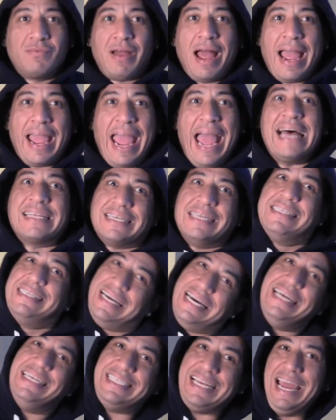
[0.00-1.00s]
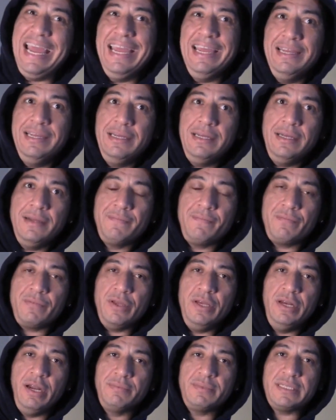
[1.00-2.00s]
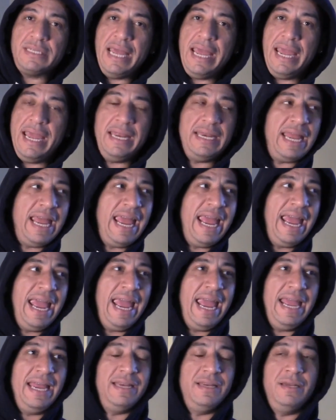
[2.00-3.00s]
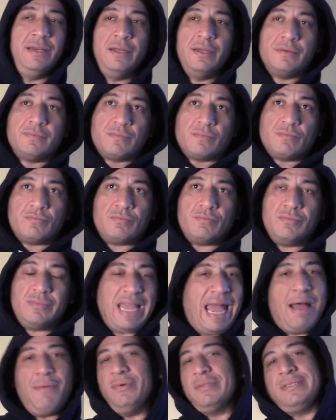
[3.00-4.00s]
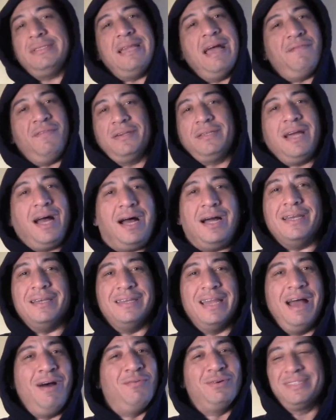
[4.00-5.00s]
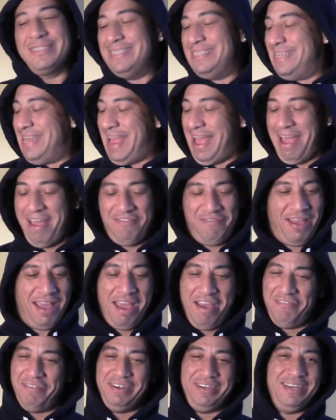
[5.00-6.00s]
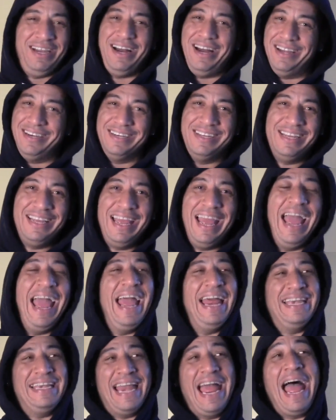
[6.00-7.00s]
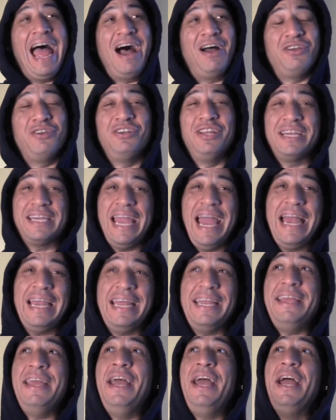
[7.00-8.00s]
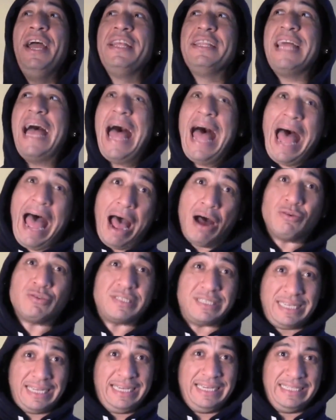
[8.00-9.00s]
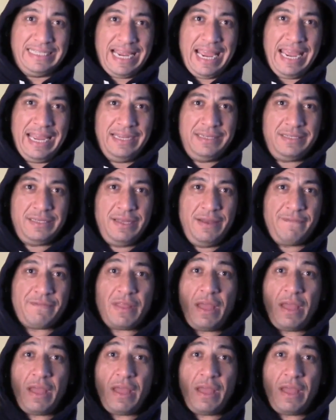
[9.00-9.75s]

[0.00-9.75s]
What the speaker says: Right, as a DJ. You know what I'm saying? And that was never done. That was never ever done. And now you look at it, the house DJs,